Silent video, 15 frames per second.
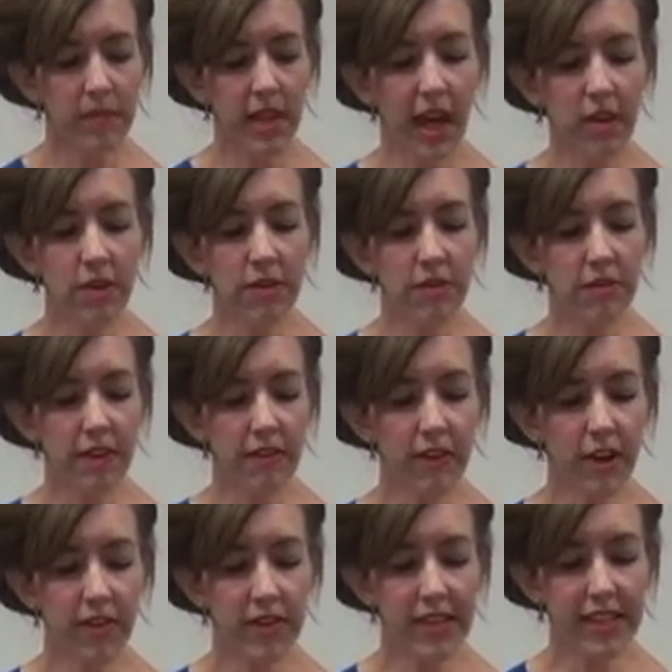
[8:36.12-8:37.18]
I don't know if you've ever
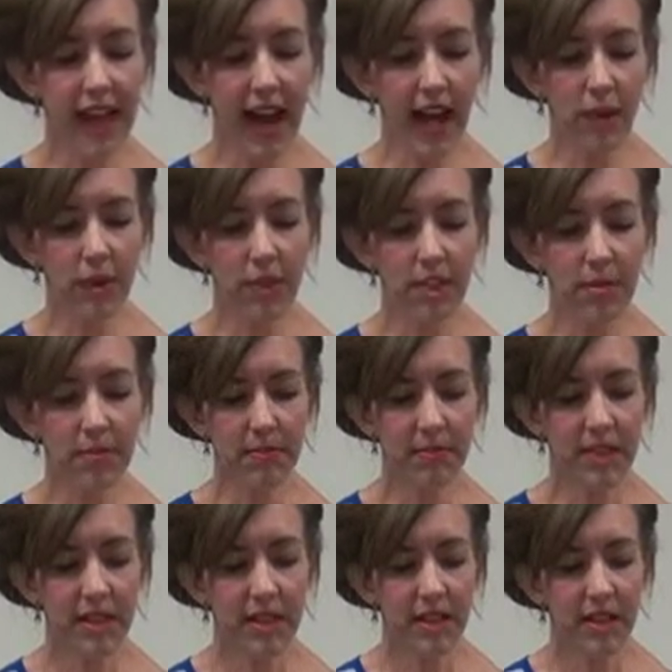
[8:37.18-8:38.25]
heard this acronym,
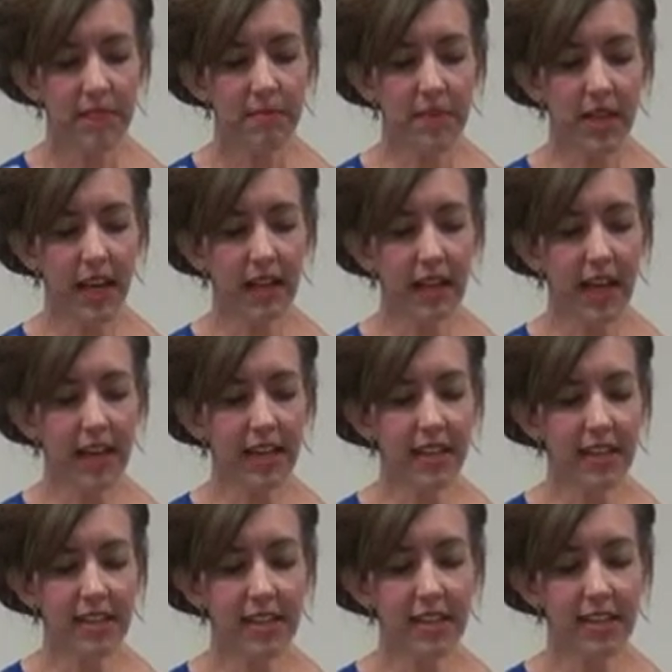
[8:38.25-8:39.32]
but I like
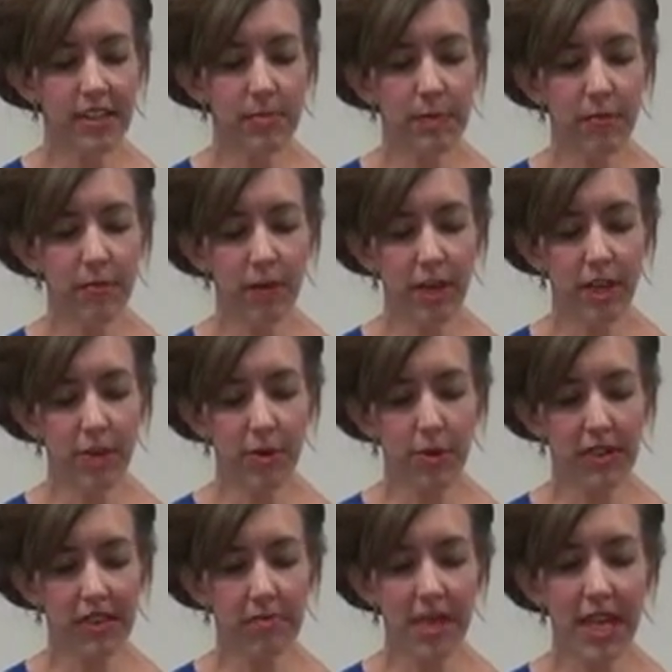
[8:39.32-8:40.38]
it. It's before
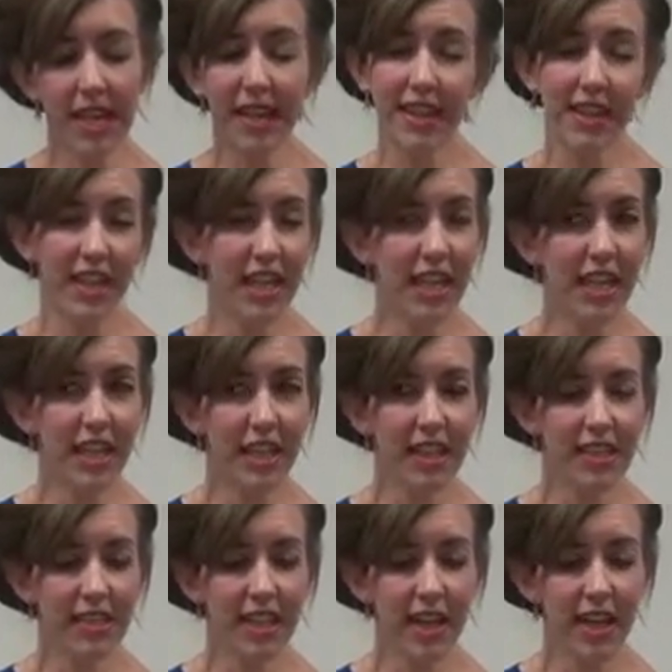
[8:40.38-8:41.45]
you speak, think,
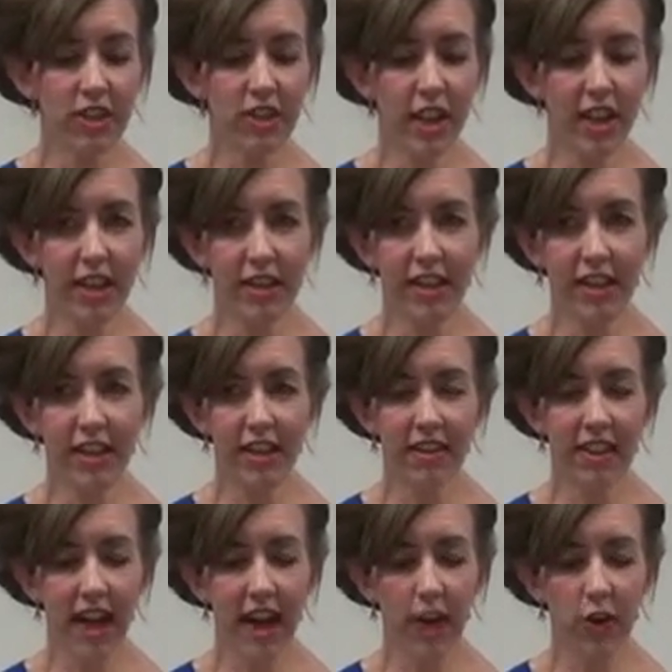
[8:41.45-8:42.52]
THINK,
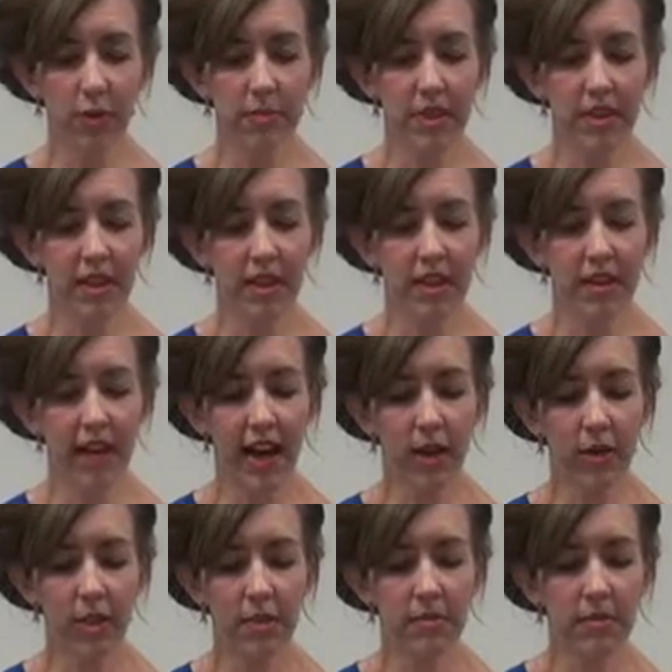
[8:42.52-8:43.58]
the
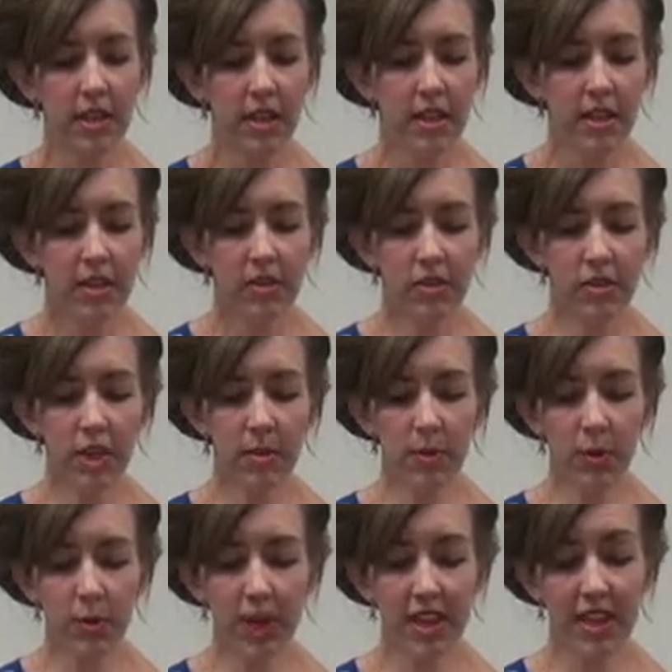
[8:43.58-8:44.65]
acronym. So
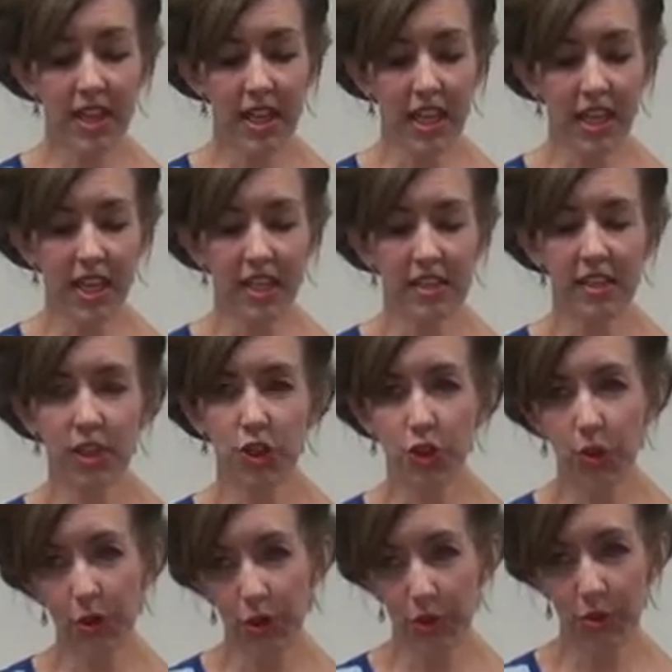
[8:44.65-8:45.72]
number 1, think. Is it
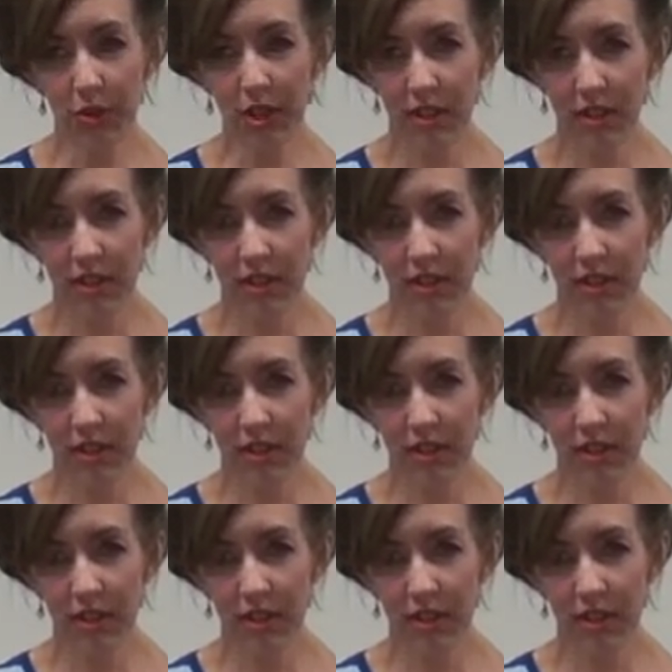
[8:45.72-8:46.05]
true?